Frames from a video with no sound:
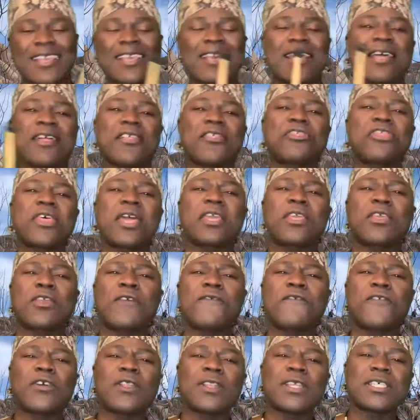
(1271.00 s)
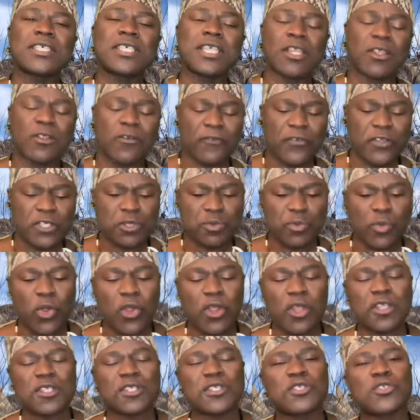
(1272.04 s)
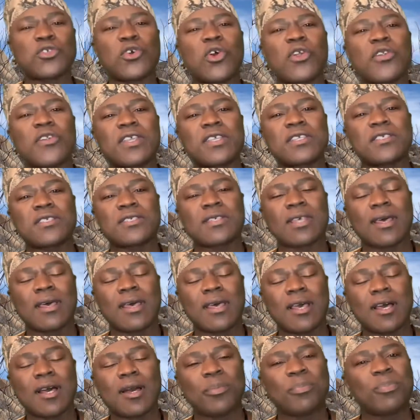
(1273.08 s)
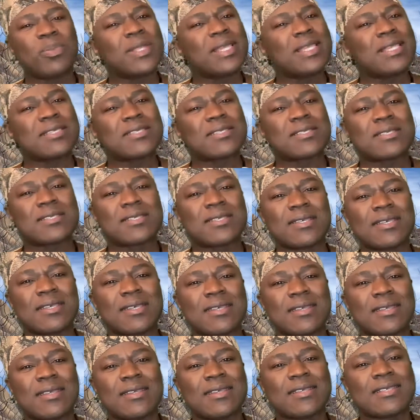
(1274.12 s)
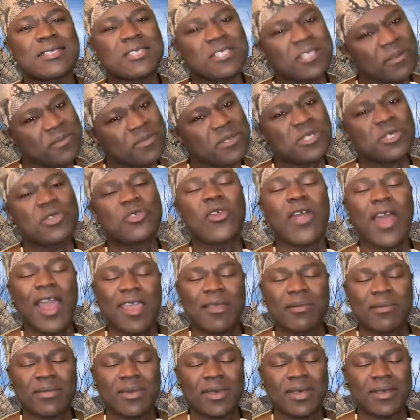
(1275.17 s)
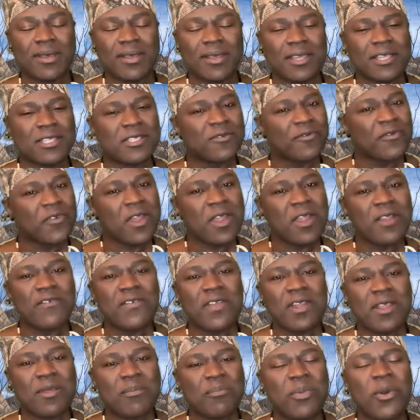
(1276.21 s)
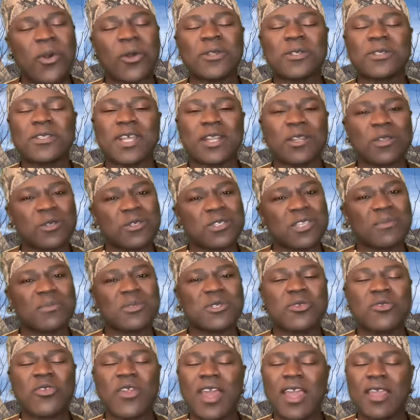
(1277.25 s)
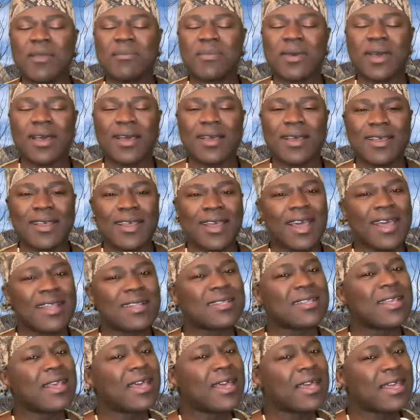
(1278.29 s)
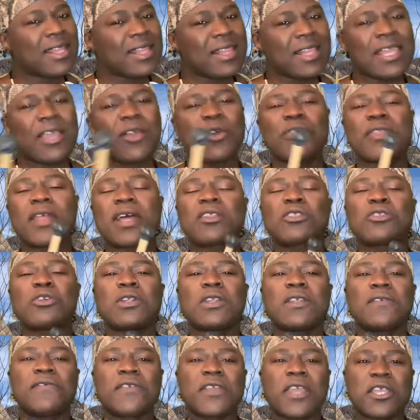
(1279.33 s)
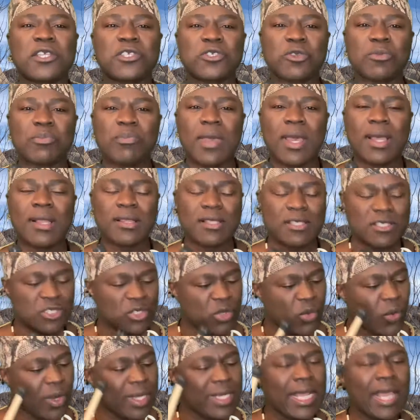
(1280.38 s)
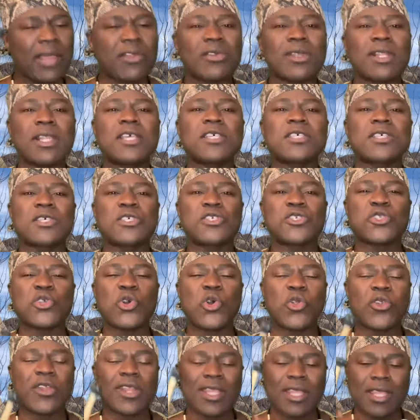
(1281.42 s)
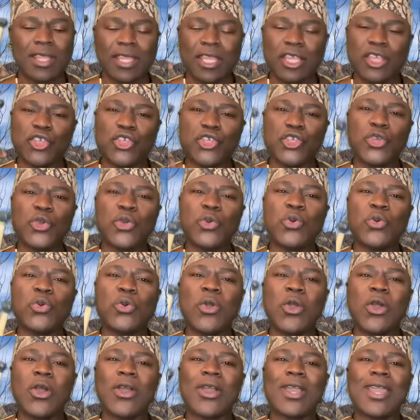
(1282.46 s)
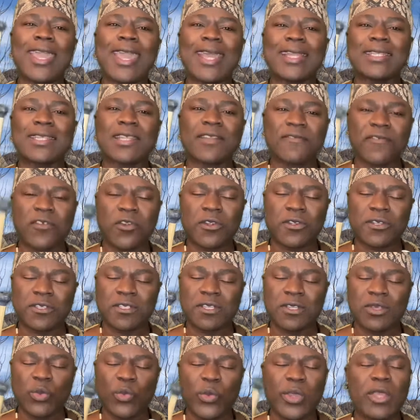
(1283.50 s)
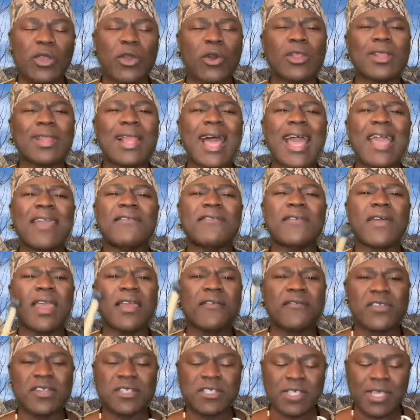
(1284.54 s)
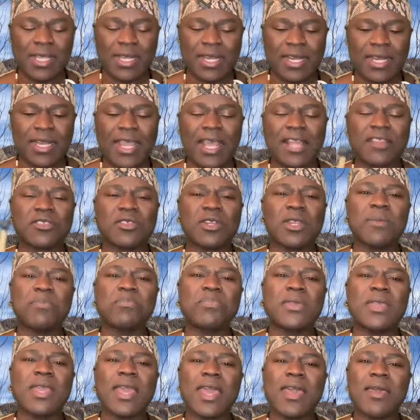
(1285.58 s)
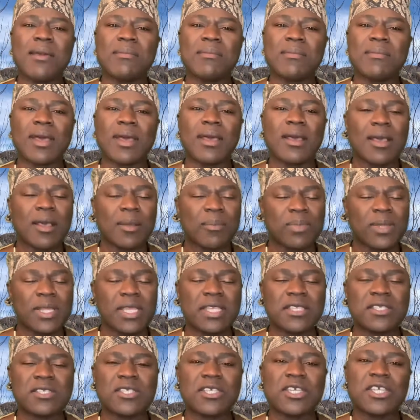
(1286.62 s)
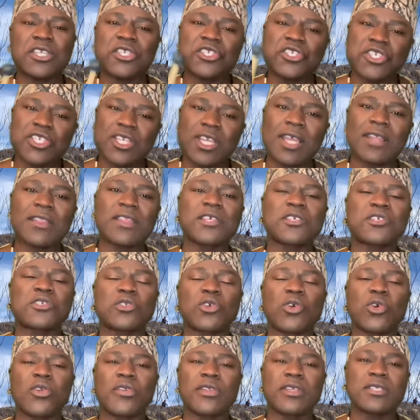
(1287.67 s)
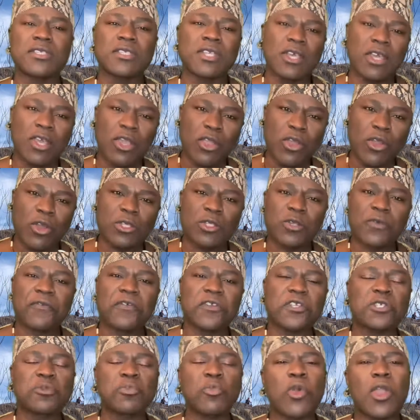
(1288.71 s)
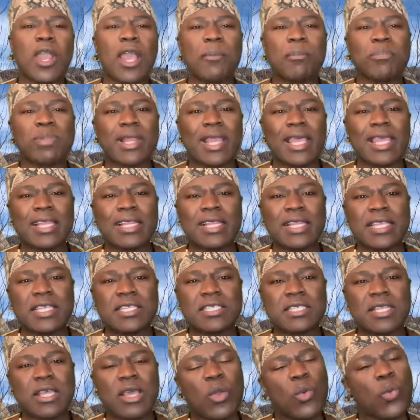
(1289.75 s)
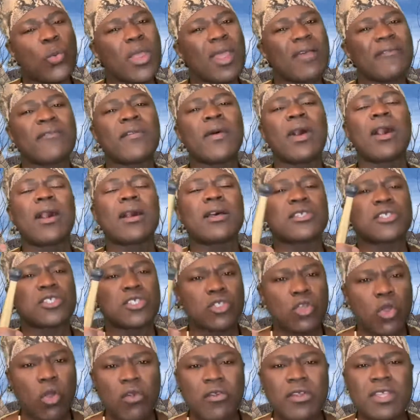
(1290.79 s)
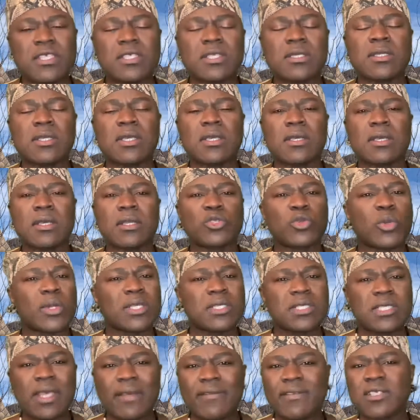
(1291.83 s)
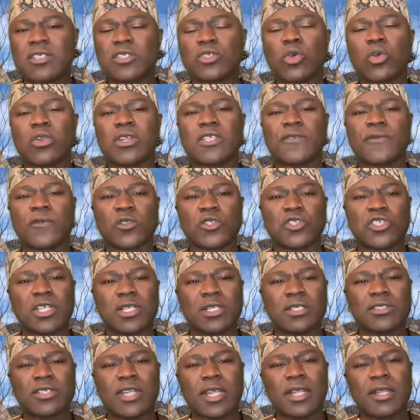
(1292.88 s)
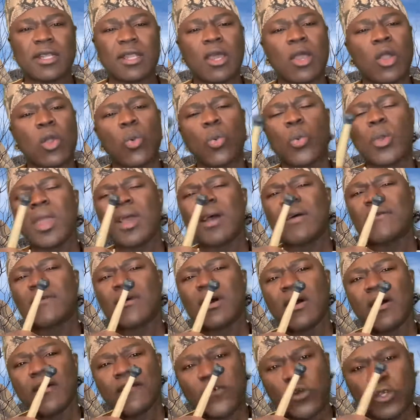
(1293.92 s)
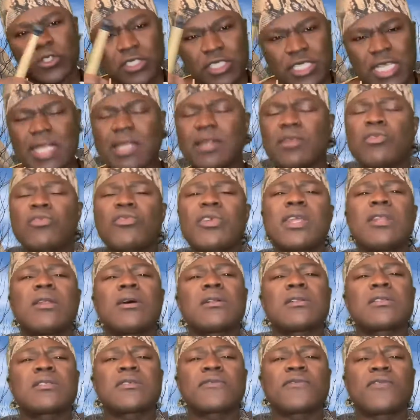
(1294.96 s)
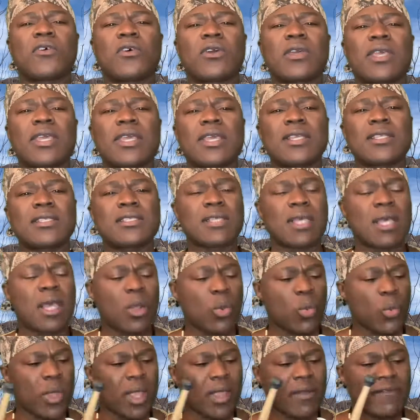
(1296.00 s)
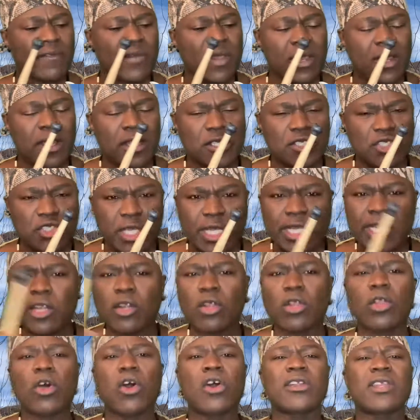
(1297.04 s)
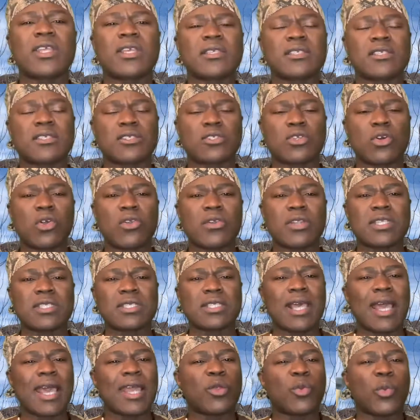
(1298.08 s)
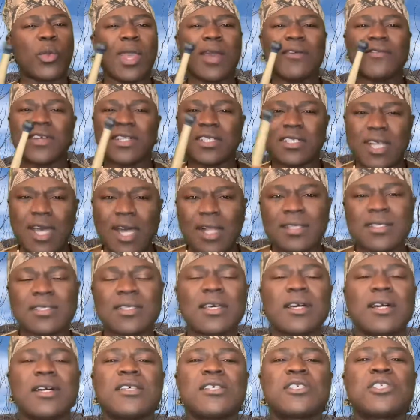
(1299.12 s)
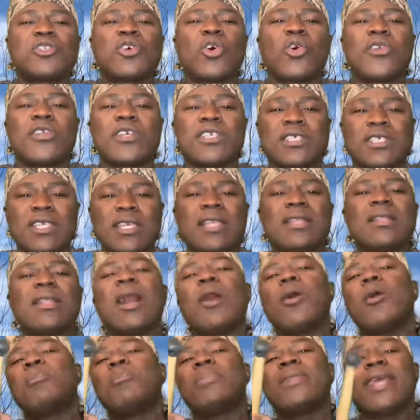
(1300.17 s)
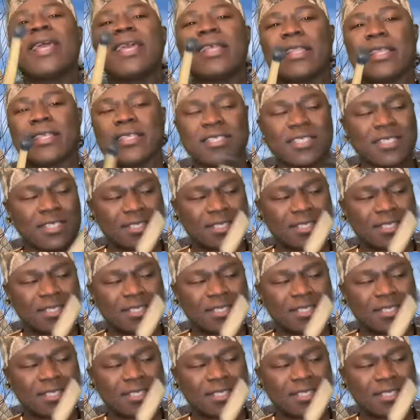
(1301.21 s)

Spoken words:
Thank you for listening to Fishmonger Stories. Please subscribe. It's very, very important that you subscribe and click on that notification bell so when I release a story, you get it first. We go live every Saturday at 3 p.m. Please share the stories. Go to Fishmonger playlist. We have stories, 27 stories for children. We have 14 riddles for kids. We have general audience stories, and we have adult stories in our playlist.